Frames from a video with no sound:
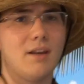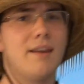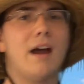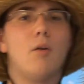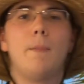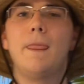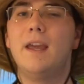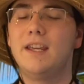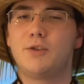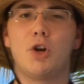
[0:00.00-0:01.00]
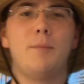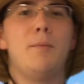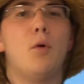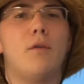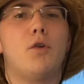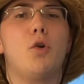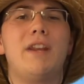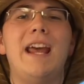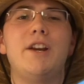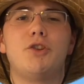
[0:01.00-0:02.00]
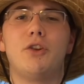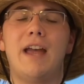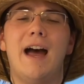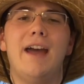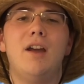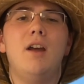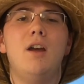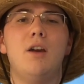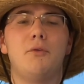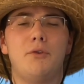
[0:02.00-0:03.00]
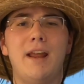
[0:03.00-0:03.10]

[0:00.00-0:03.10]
Now, he's going to be more of a rotational guy for